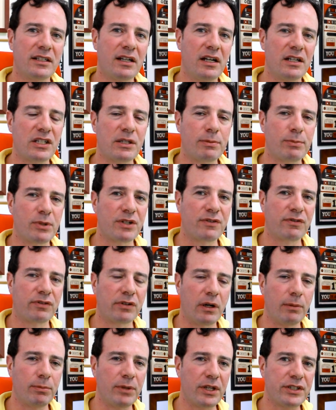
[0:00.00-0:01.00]
customers
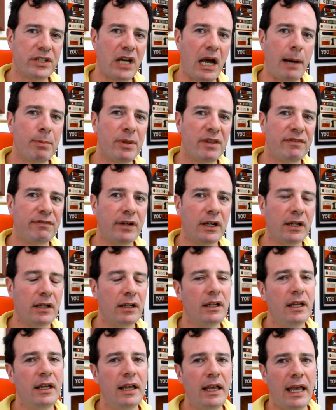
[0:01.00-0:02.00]
from the top of the
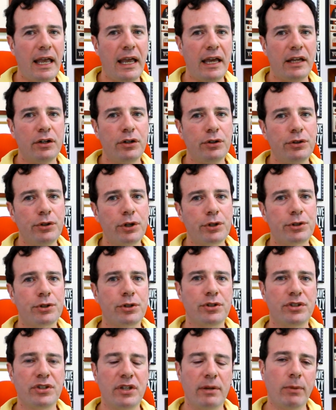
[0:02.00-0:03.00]
funnel and
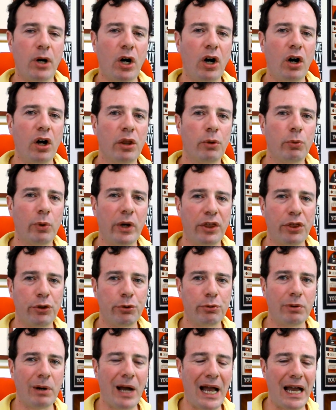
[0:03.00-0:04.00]
nurtures them all the way
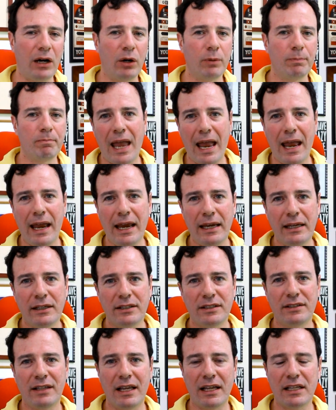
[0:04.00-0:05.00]
throughout. A
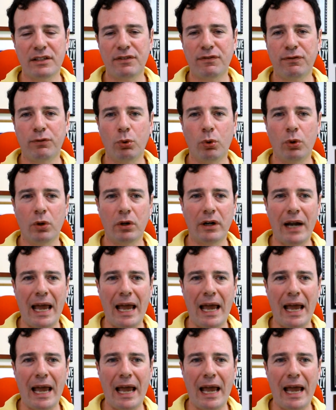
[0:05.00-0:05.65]
stands for